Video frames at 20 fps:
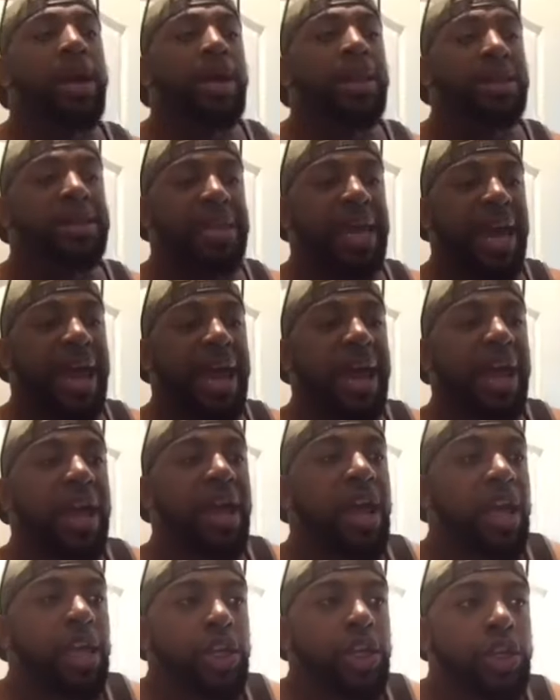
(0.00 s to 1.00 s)
that
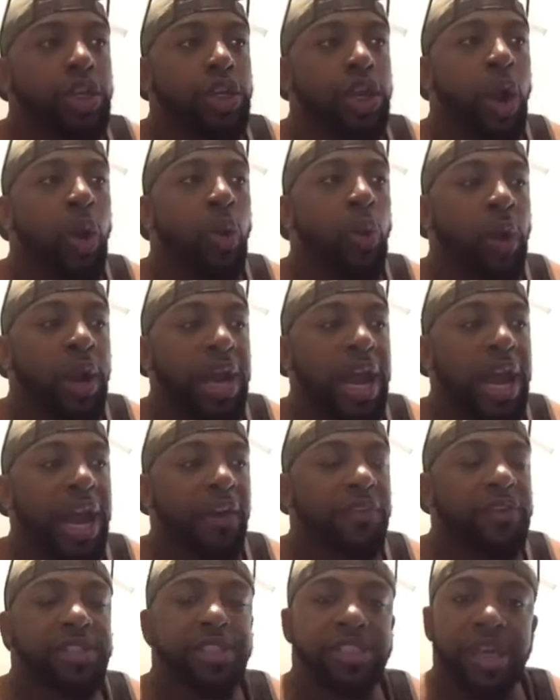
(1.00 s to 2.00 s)
you know,
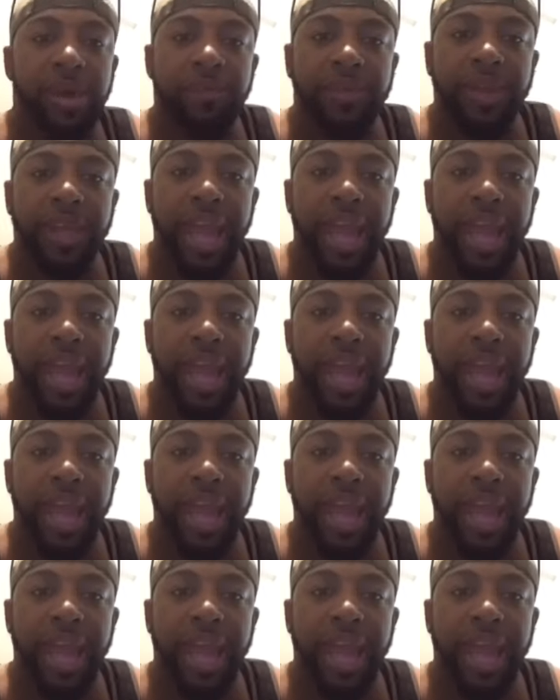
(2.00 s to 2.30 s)
whenever something